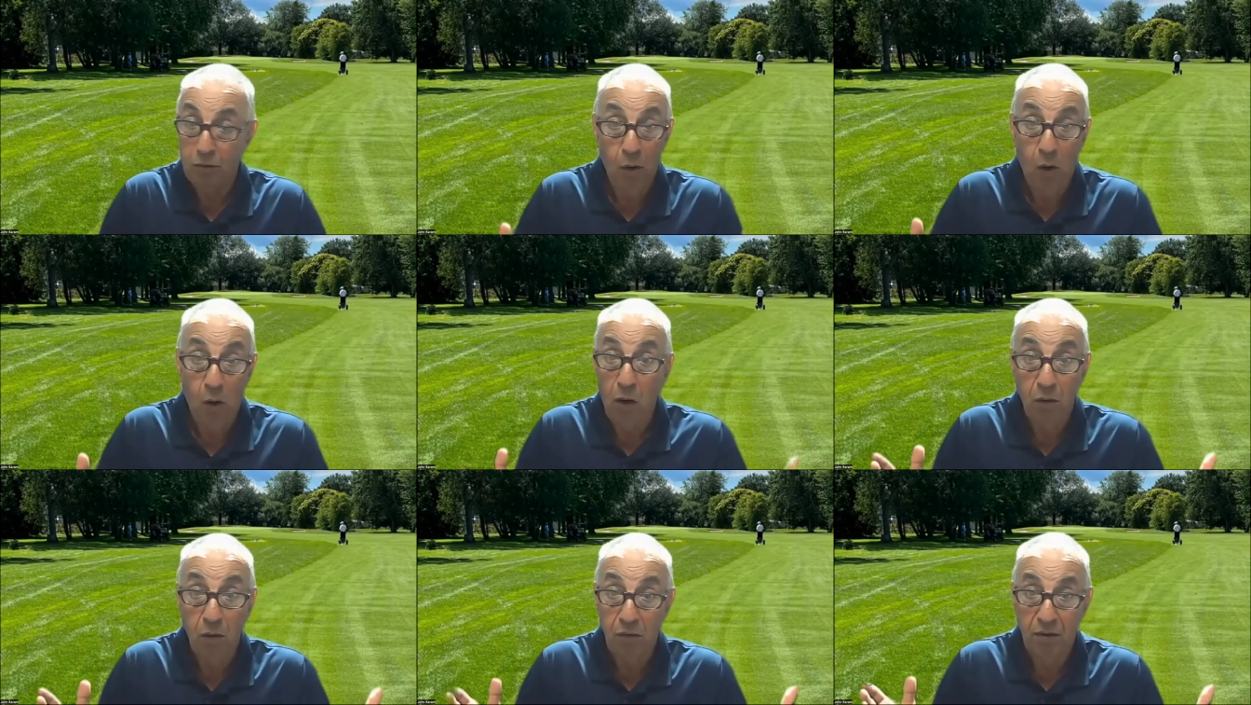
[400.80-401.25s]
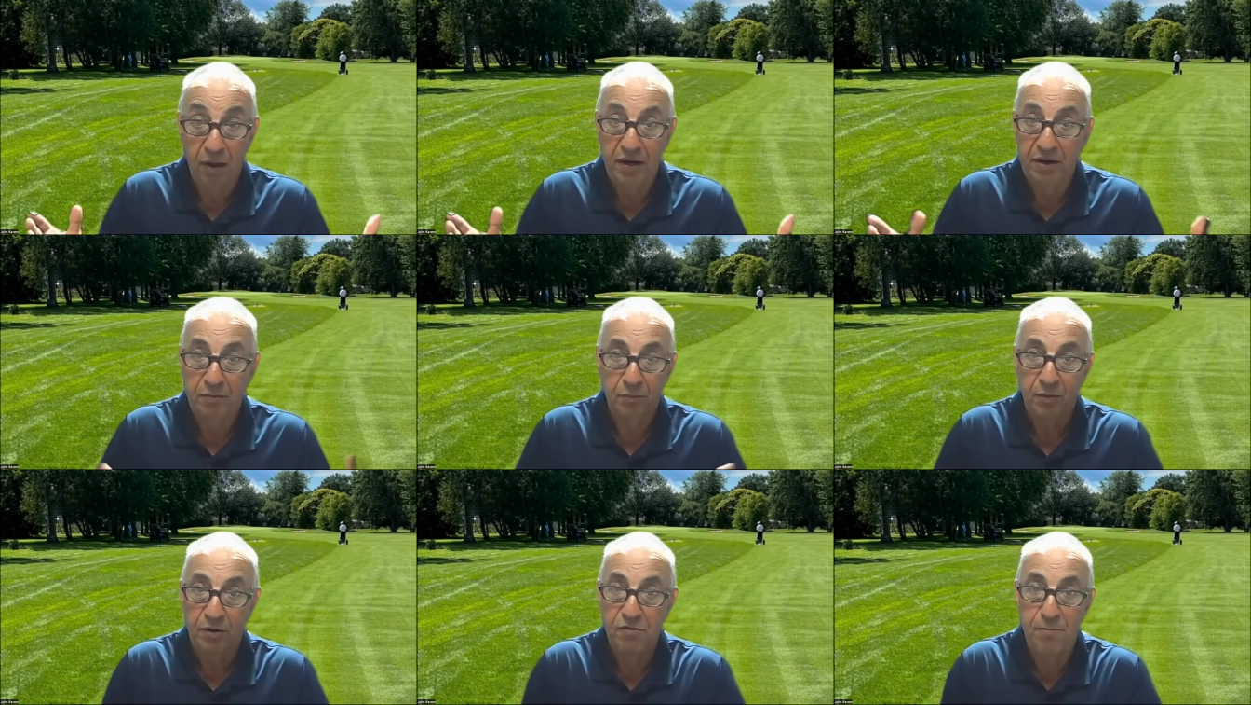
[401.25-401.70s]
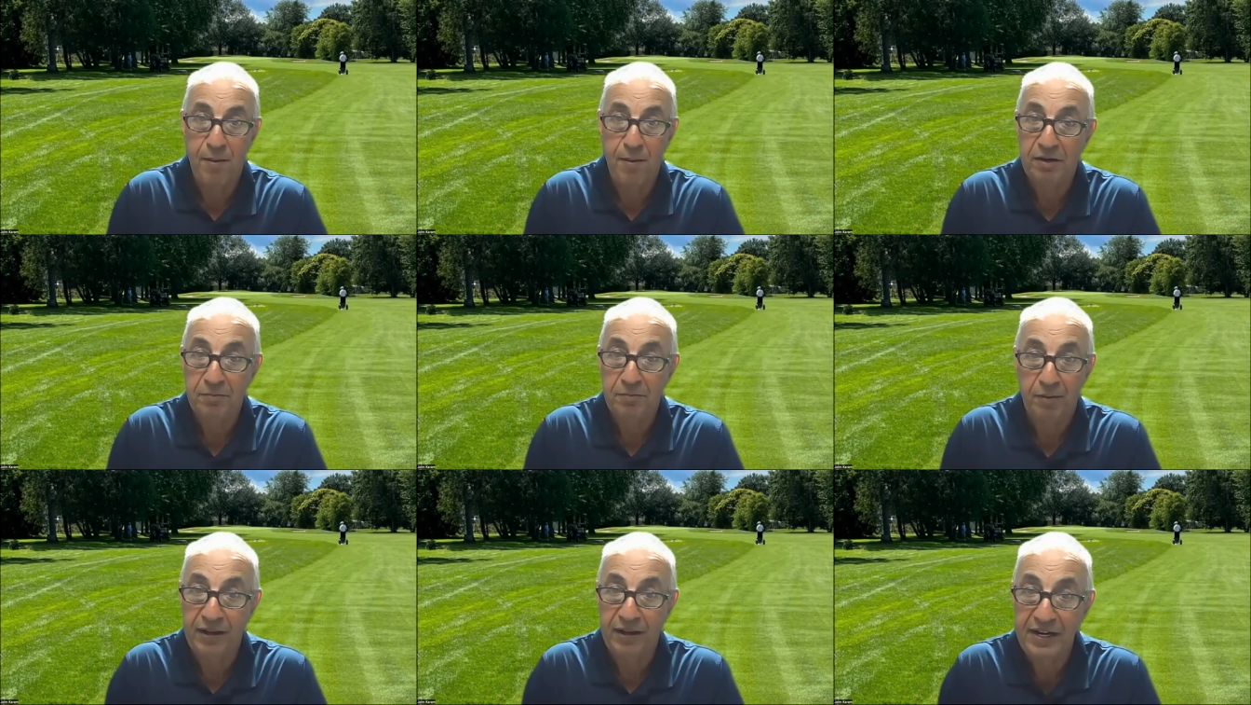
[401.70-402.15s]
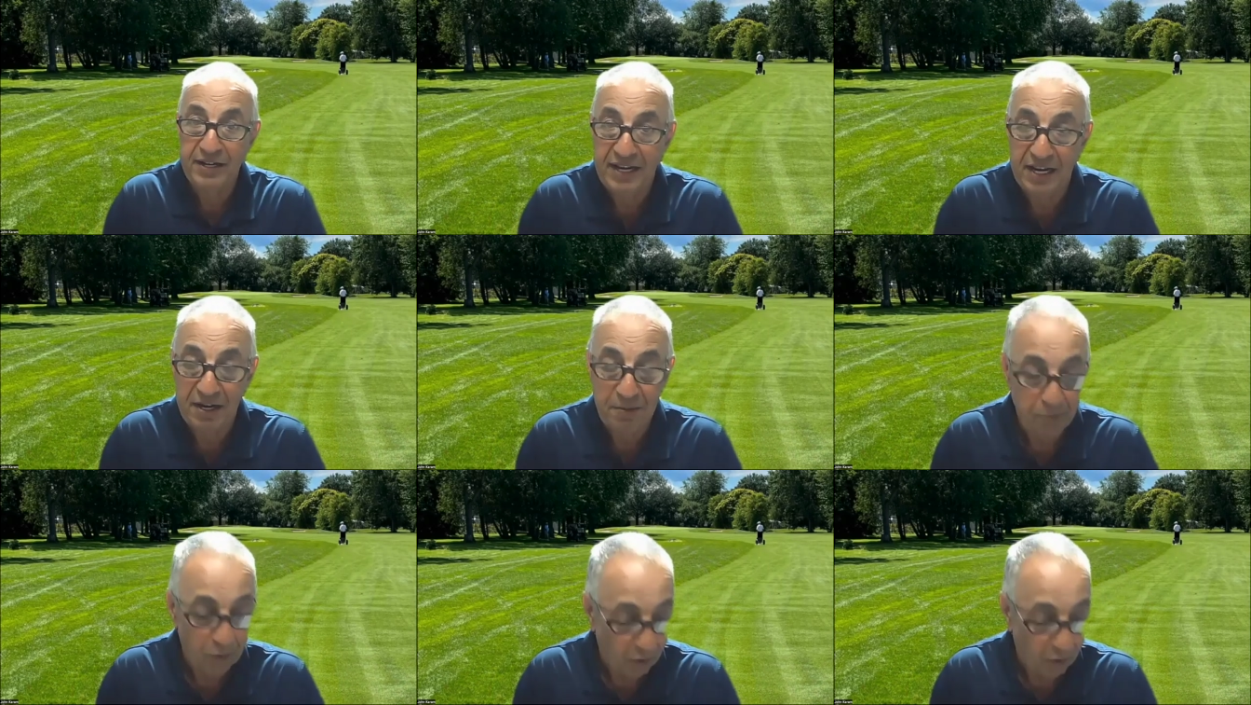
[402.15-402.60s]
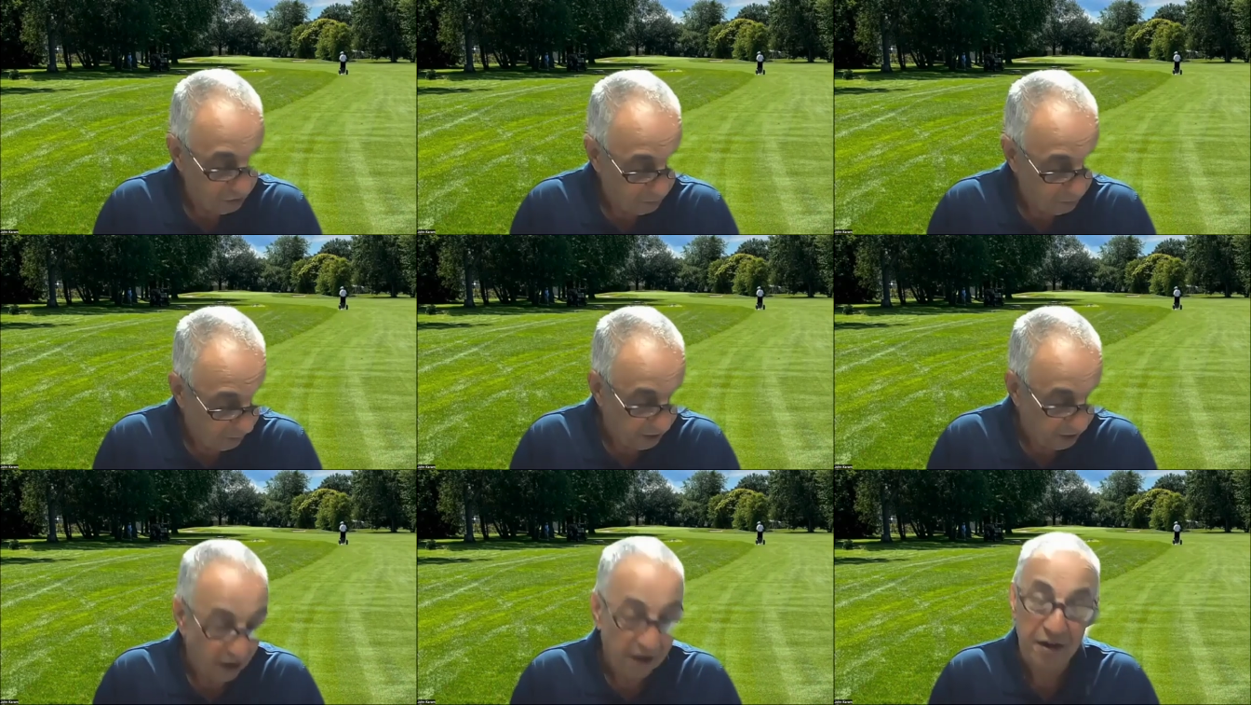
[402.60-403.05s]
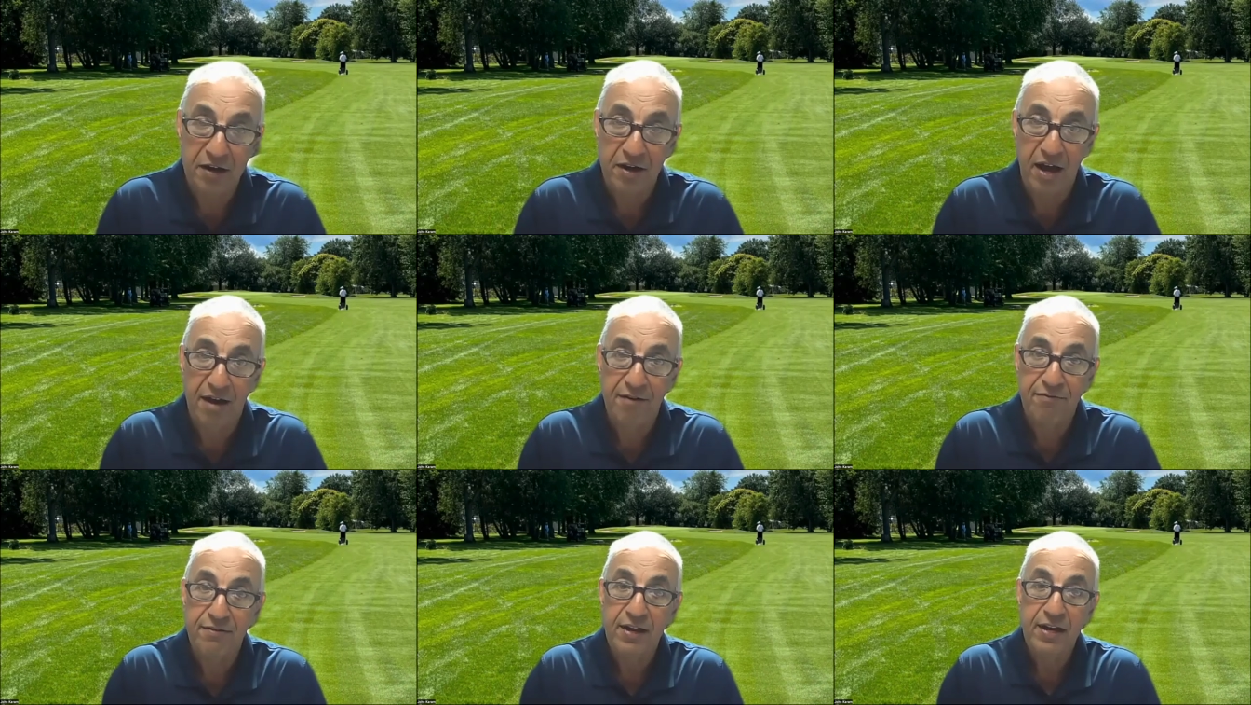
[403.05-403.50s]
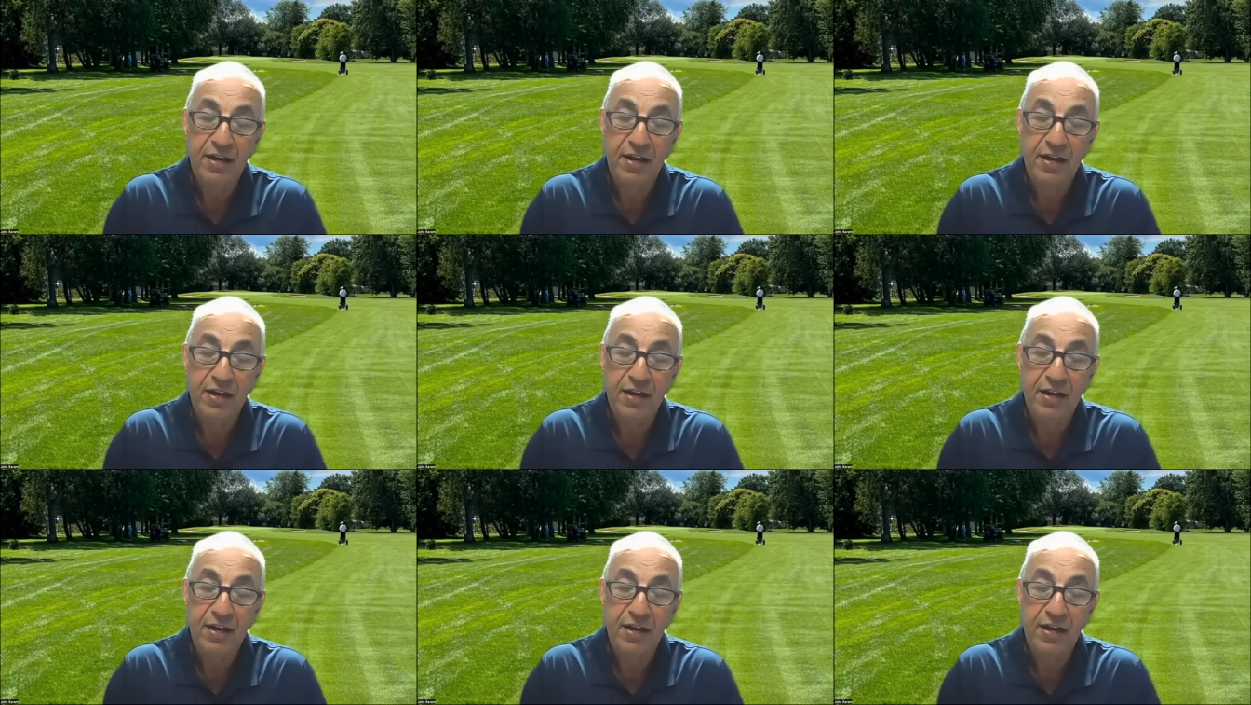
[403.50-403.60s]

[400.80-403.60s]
all had a respectable 18 points, but not enough.